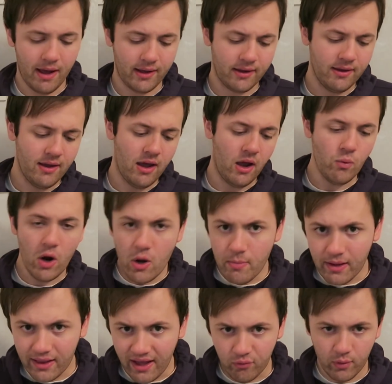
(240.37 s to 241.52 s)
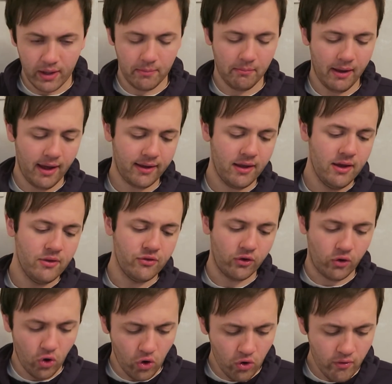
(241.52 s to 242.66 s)
back. Iwobi, left wing back.
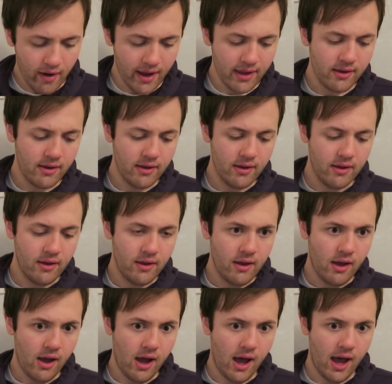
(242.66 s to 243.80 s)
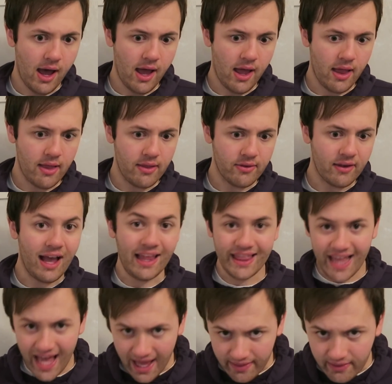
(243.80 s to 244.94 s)
Doucouré and
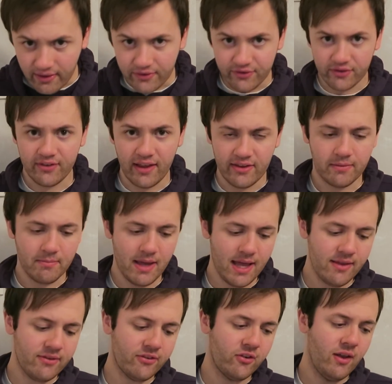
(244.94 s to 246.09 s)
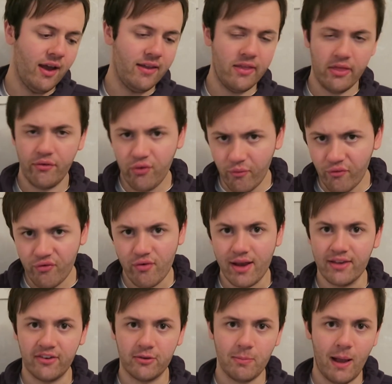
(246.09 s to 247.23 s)
Allan as the centre mids. And then the front three
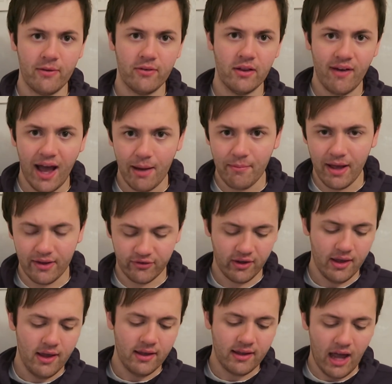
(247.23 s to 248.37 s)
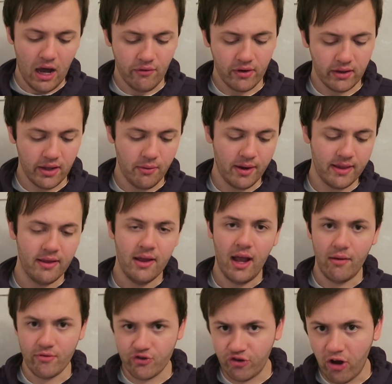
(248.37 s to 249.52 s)
is expected of James, Calvert-Lewin
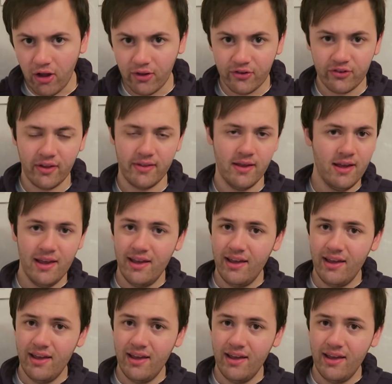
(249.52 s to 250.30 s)
and Richarlison.